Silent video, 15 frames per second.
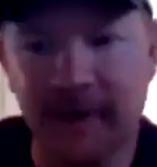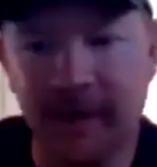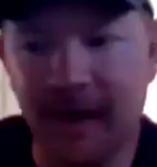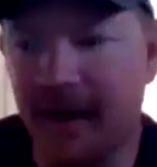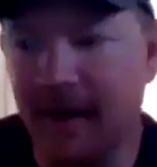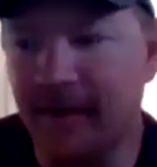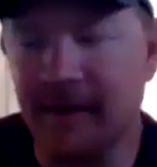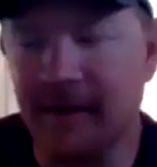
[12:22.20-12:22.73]
And
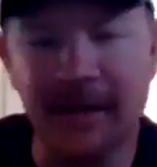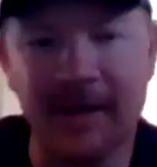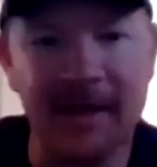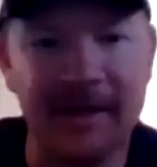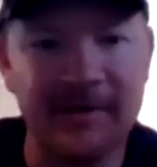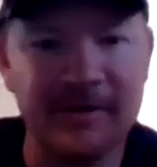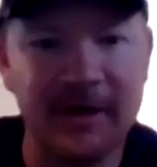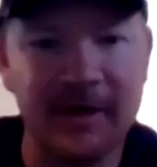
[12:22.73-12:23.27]
I think the
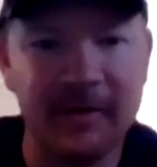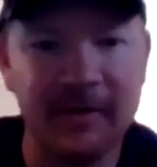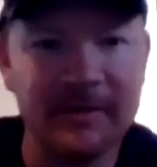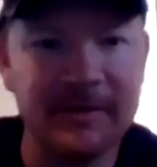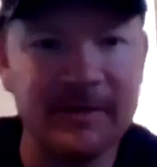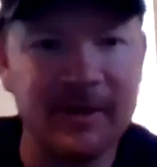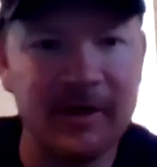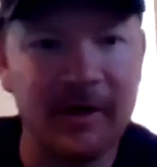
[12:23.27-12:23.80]
kids are
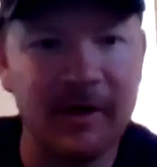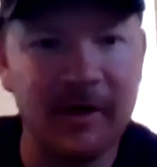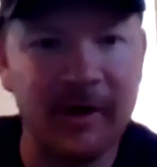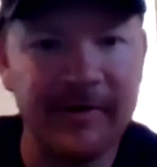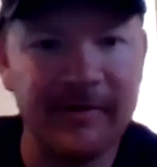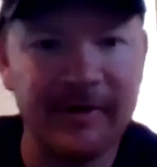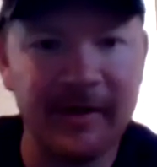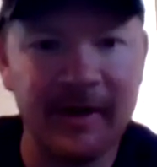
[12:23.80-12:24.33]
going stir
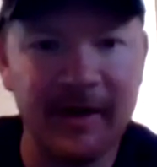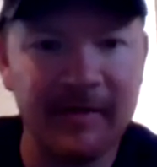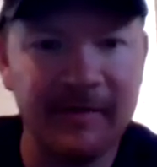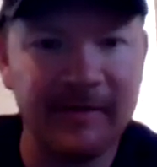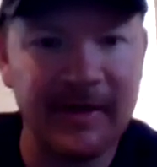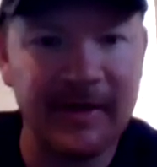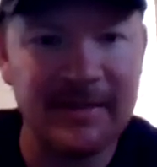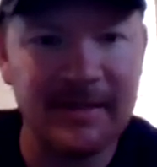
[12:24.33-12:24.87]
crazy
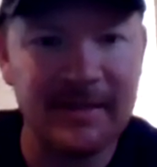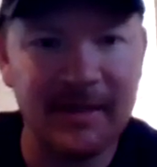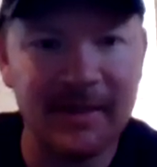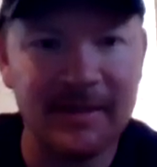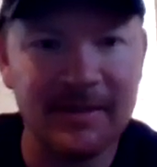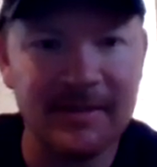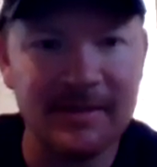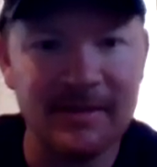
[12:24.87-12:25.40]
enough as it
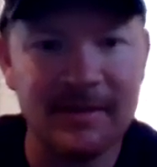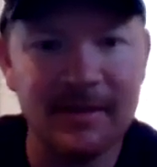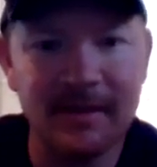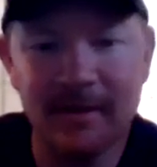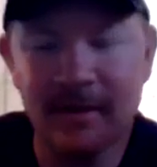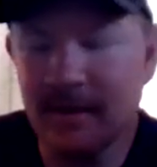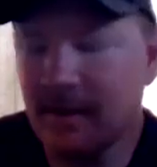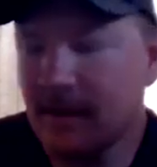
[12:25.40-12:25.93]
is.
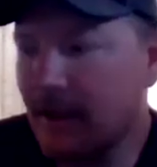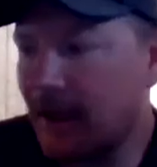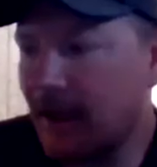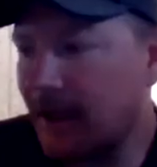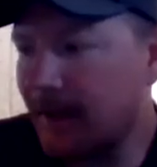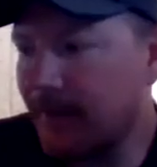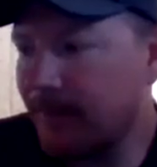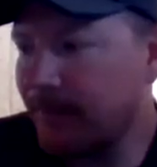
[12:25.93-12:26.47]

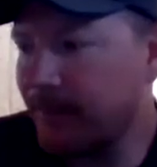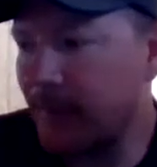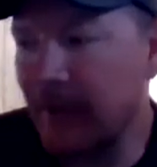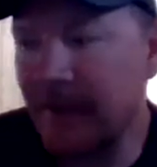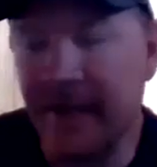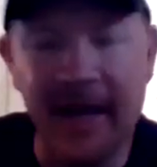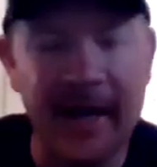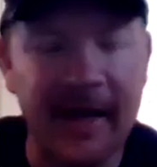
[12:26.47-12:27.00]
But
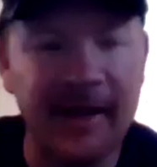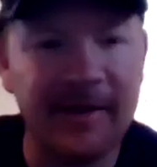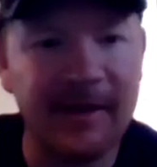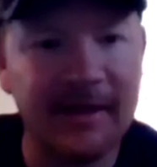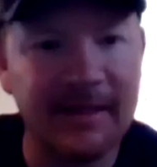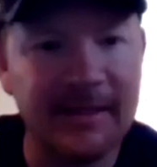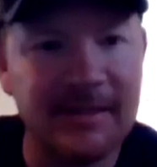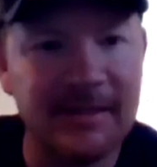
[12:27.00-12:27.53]
yeah, I
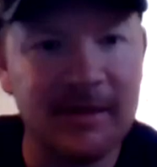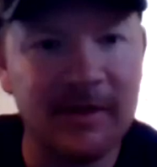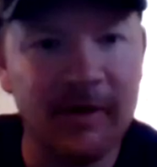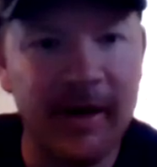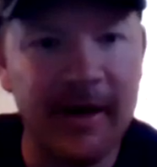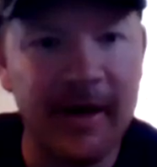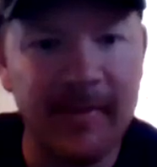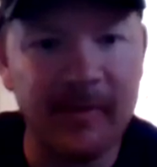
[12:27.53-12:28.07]
think this is a
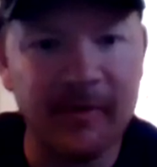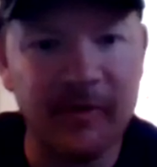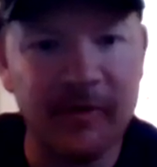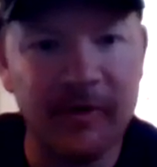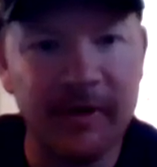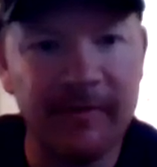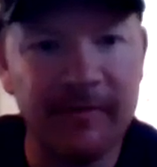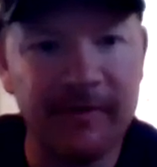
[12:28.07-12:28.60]
great
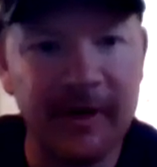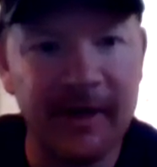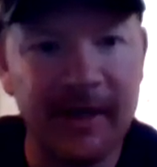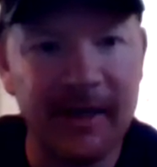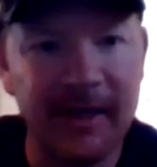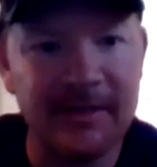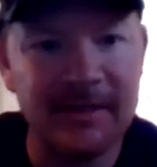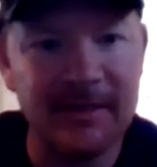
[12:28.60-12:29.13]
opportunity for
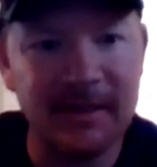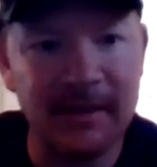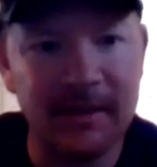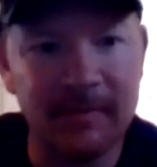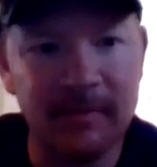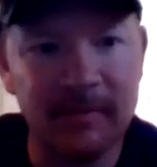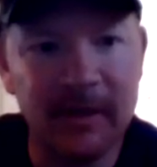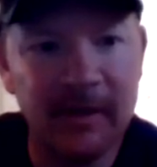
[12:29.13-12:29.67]
kids,
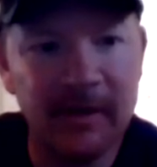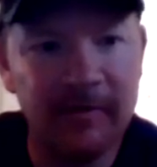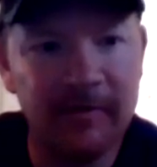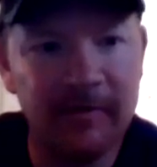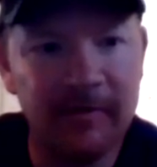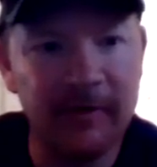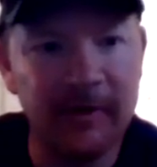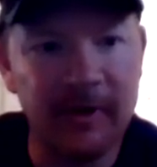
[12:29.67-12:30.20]

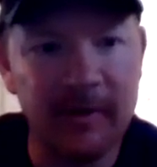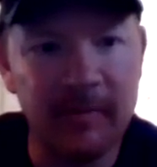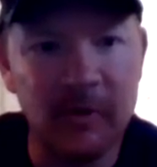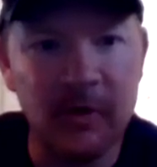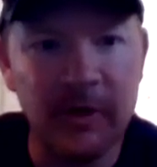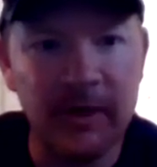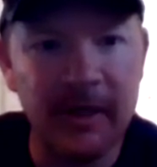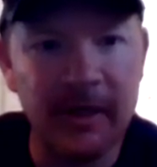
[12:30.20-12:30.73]
for the
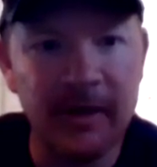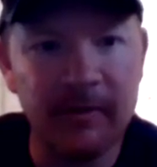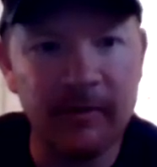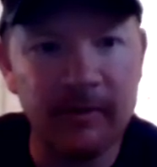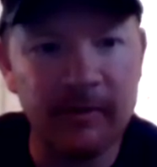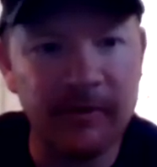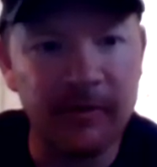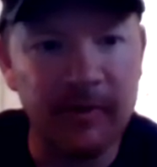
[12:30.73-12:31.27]
community
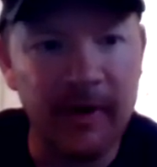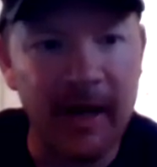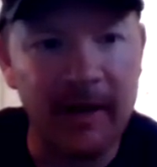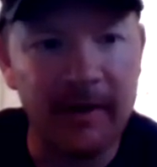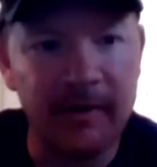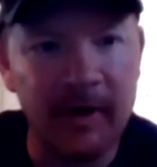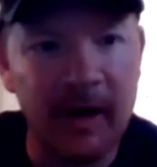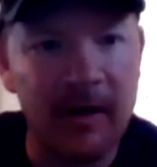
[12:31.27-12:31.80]
to
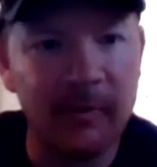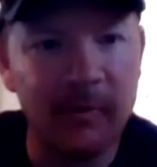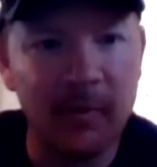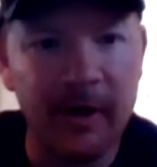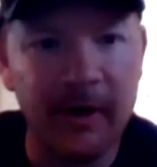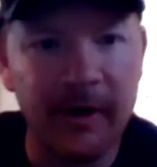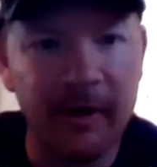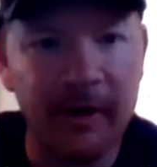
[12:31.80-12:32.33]
rally around
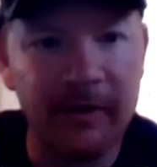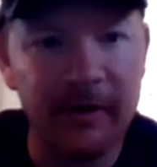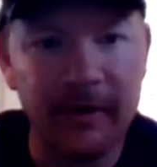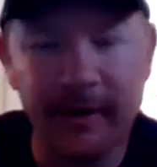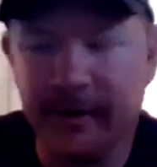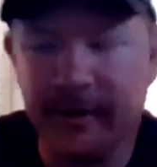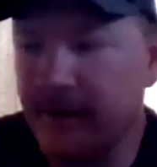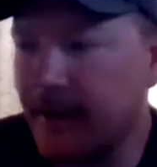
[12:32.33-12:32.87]
one another
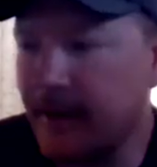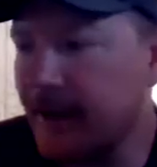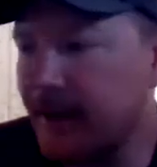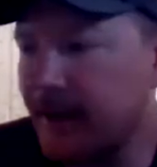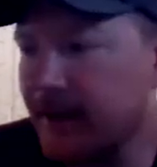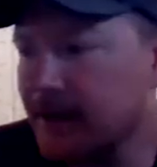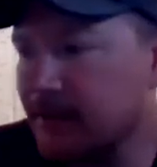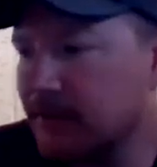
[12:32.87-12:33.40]

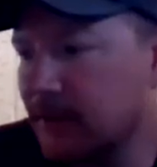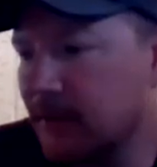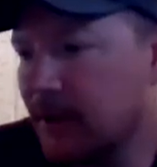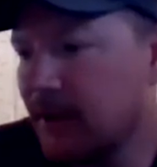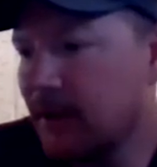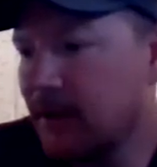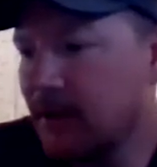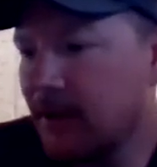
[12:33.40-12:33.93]
and
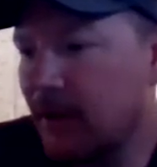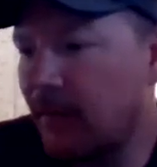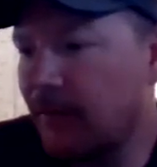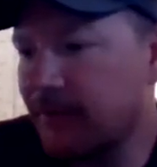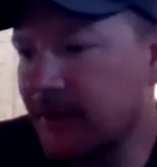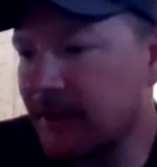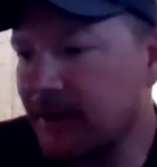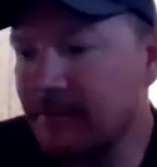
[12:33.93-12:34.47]

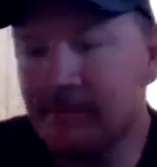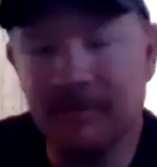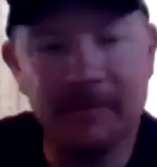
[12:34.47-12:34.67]
hopefully